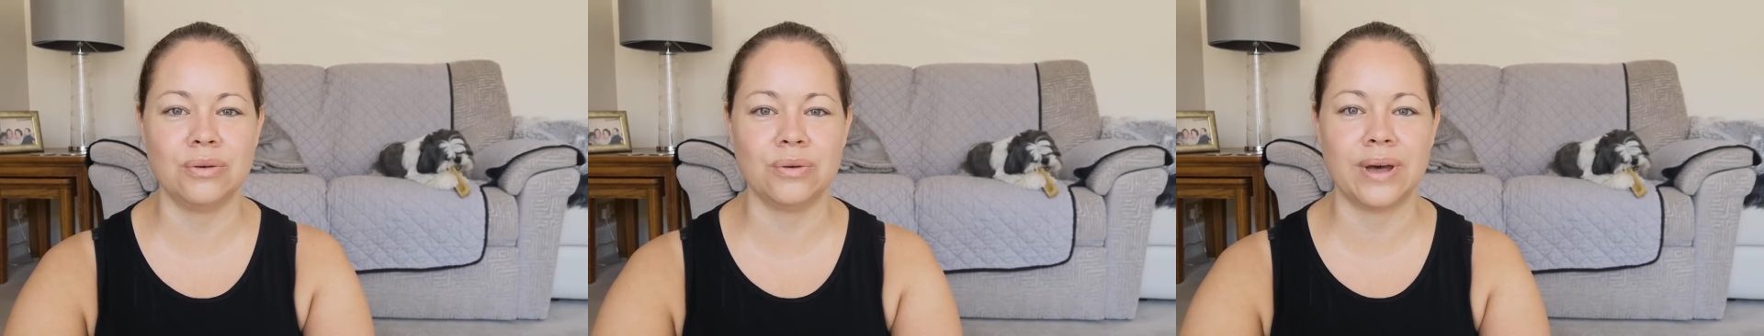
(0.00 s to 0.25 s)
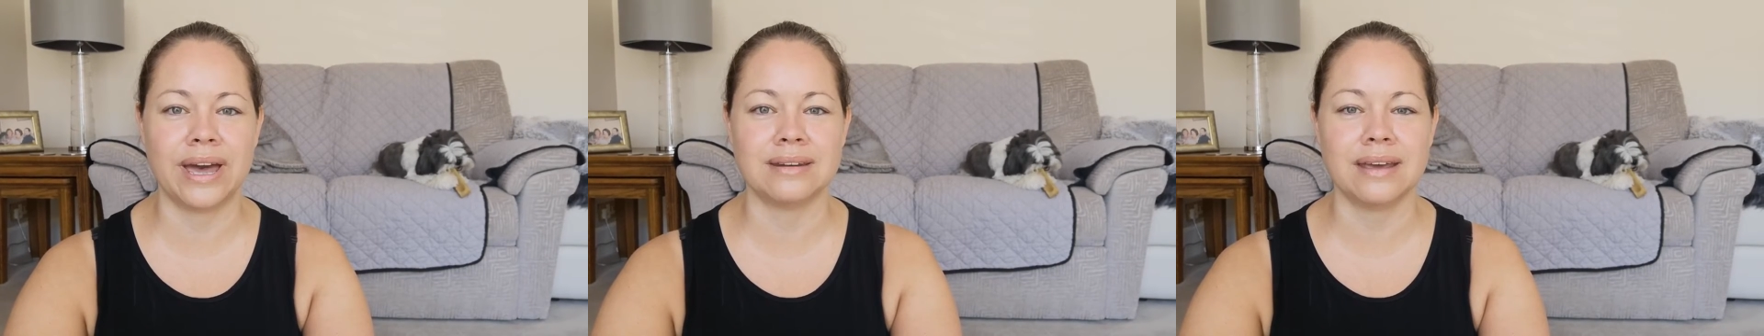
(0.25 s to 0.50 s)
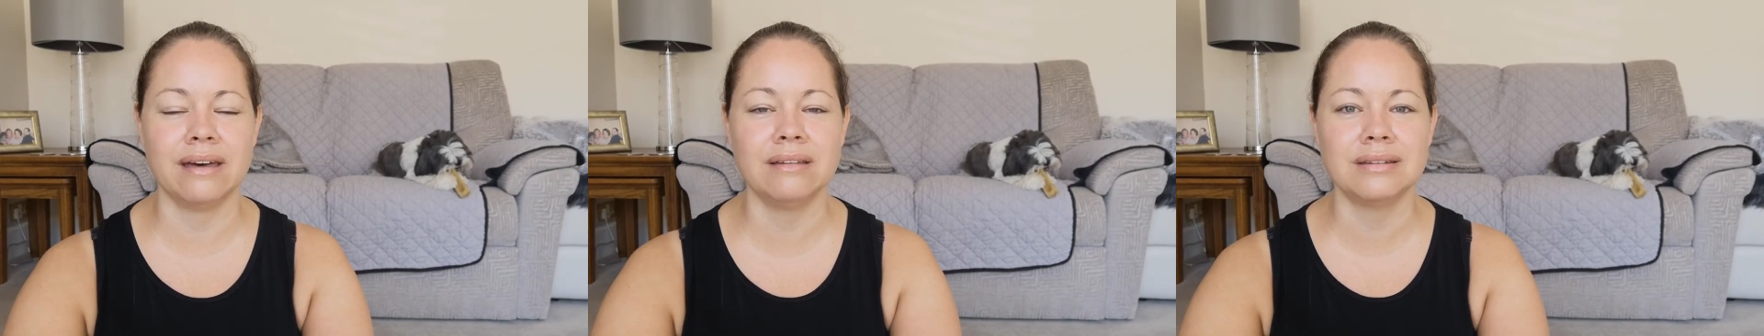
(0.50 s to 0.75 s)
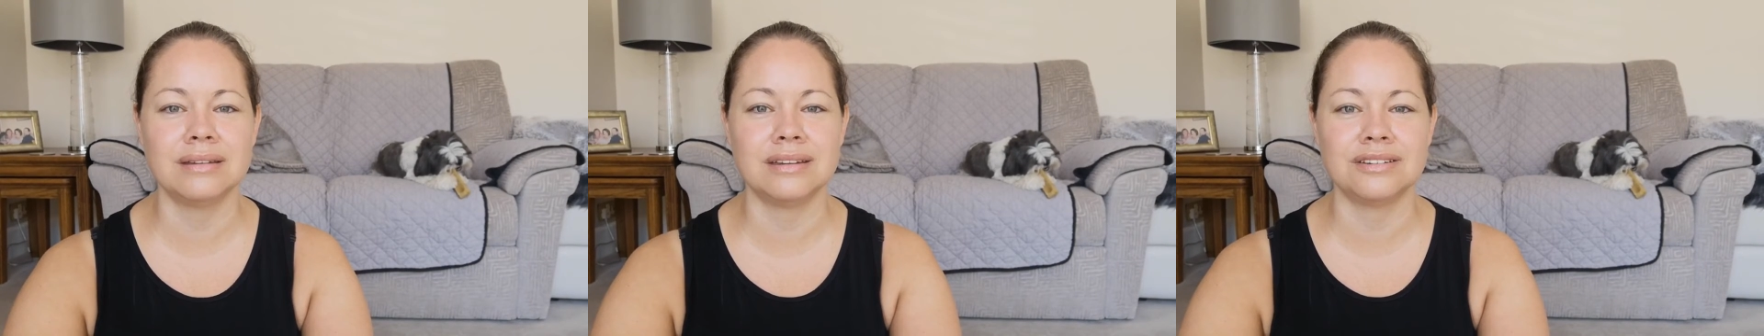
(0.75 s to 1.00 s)
or had
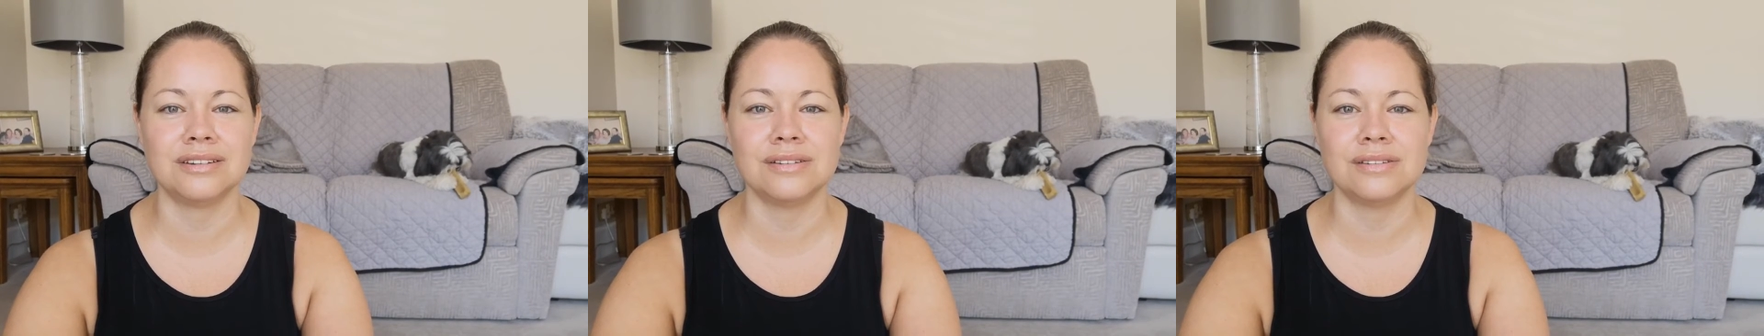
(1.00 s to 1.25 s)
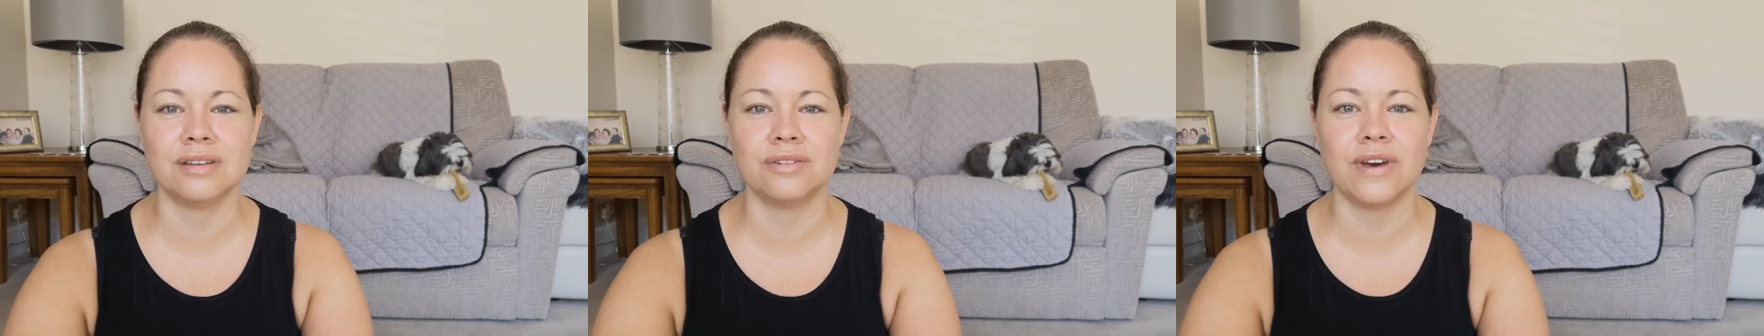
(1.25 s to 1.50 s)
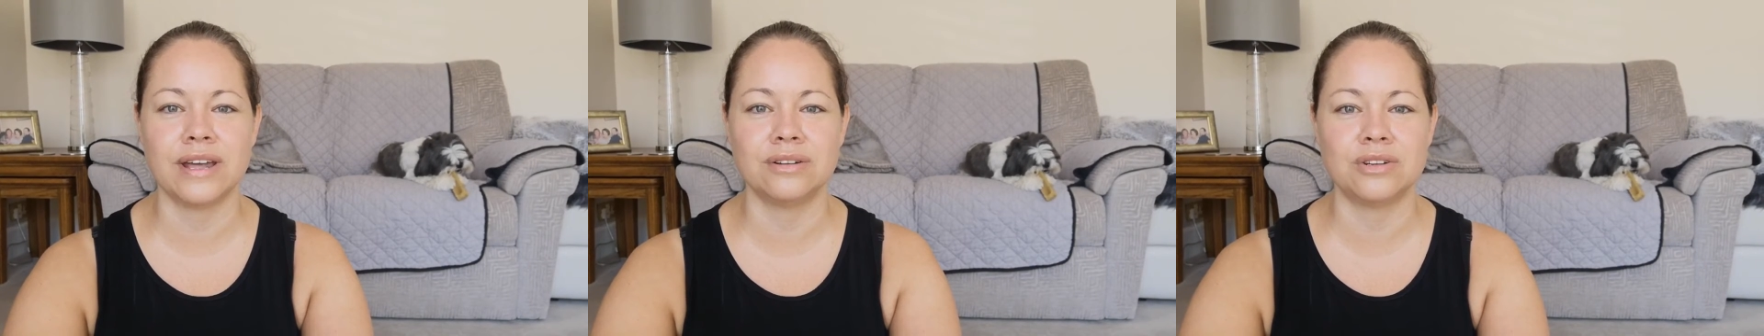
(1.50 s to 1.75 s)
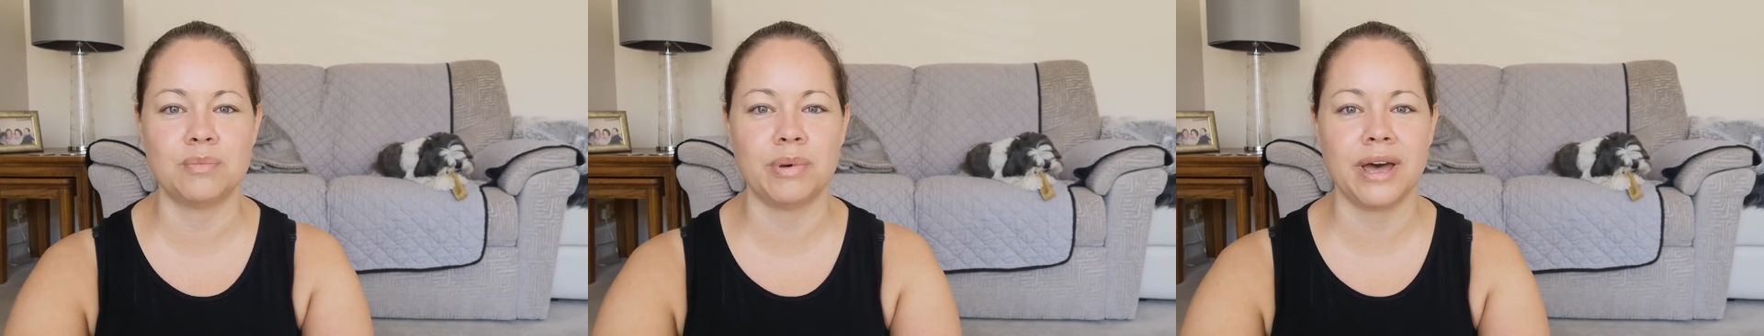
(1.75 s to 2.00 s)
health conditions that have
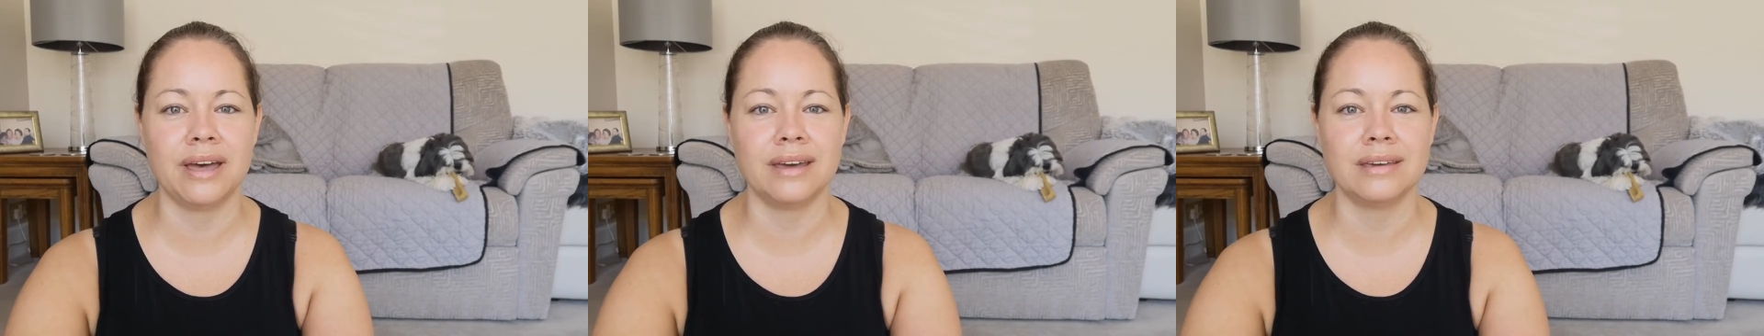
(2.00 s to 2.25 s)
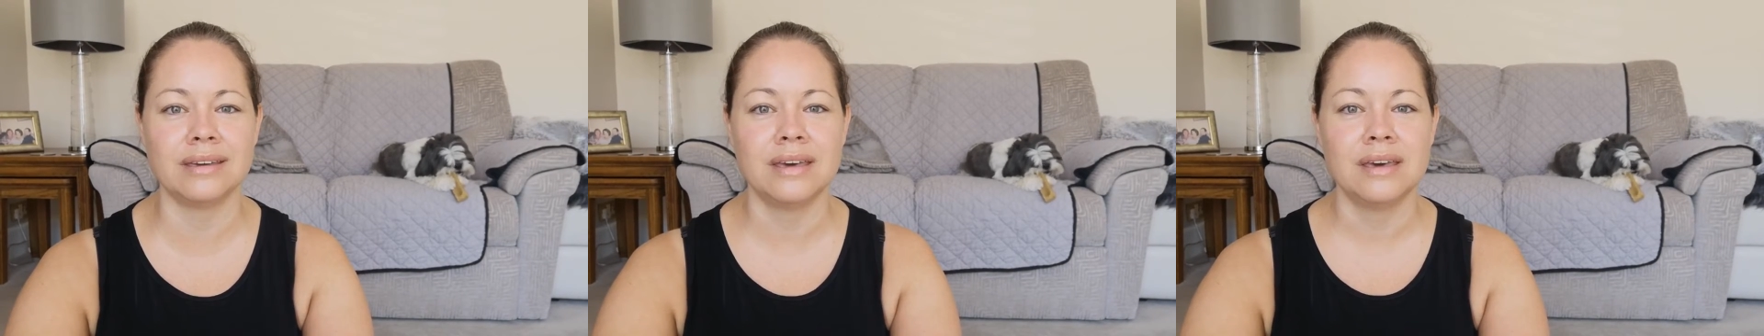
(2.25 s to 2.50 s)
held you back,